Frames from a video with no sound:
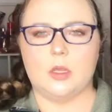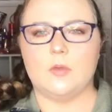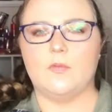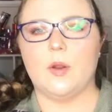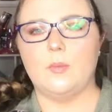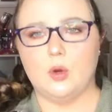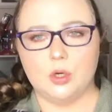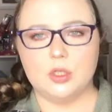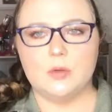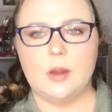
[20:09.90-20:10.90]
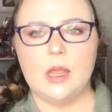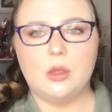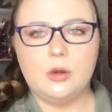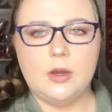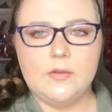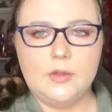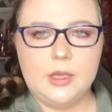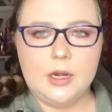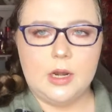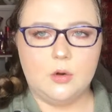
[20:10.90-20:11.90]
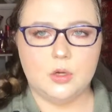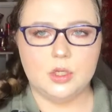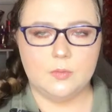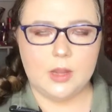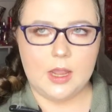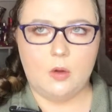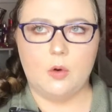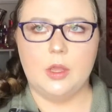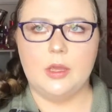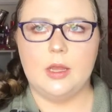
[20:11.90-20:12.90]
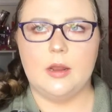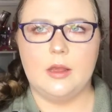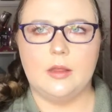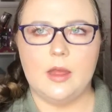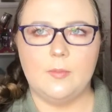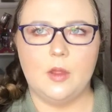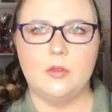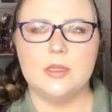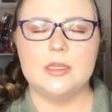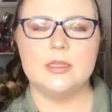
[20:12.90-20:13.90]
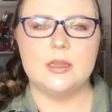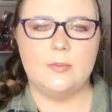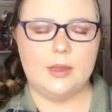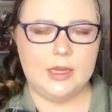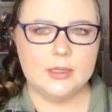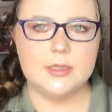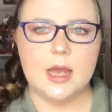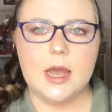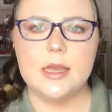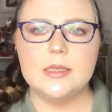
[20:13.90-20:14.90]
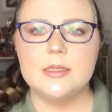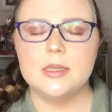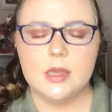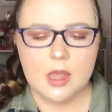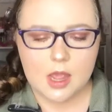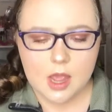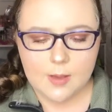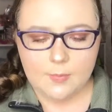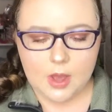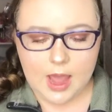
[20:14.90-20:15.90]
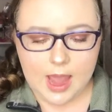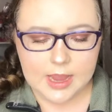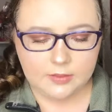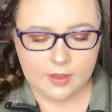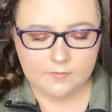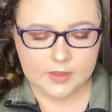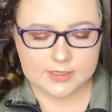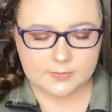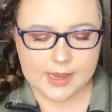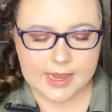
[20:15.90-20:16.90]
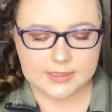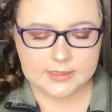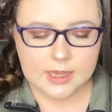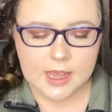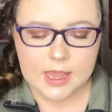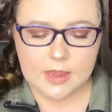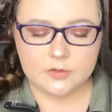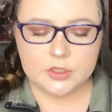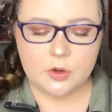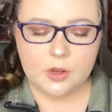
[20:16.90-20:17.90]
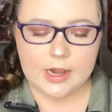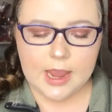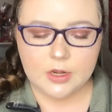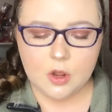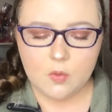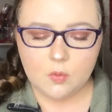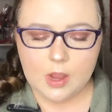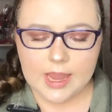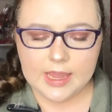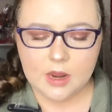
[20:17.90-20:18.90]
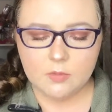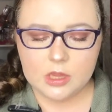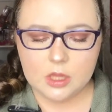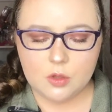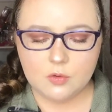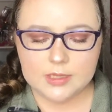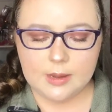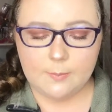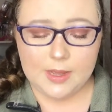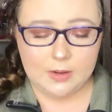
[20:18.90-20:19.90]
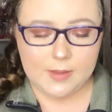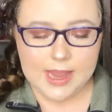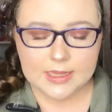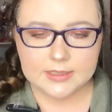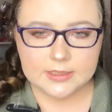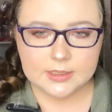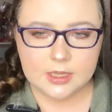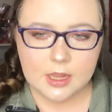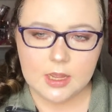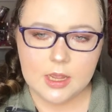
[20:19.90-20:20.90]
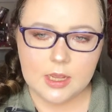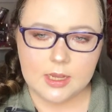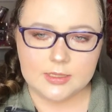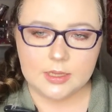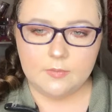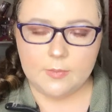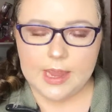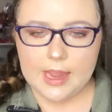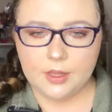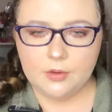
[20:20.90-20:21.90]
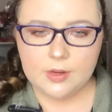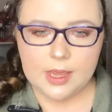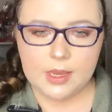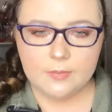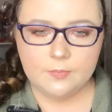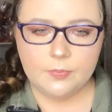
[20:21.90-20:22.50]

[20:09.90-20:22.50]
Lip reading: from Nordstrom Rack. You can definitely get it at Nordstrom Rack, or you can get it at Glam Glow. This is the mini size, but I love this mask. It was so good. I can't really use like mud masks because of my Accutane,